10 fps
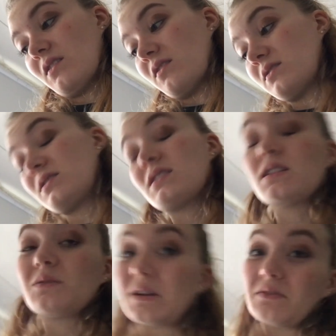Honestly, I
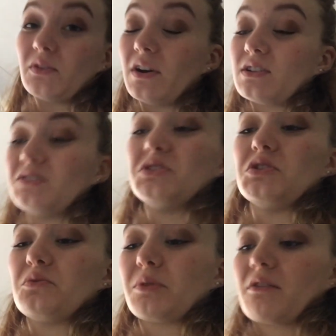don't have a lot to
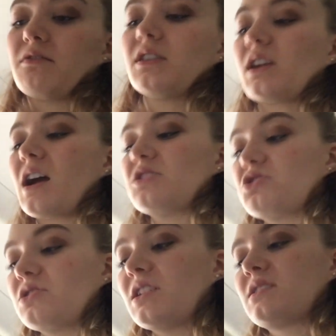do, but I feel like I
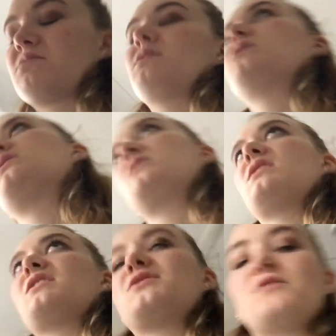should get something done
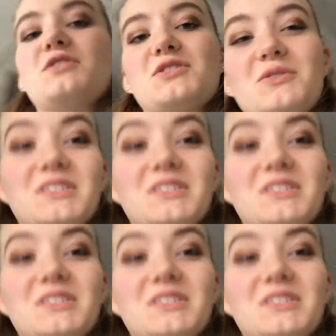today. I just feel so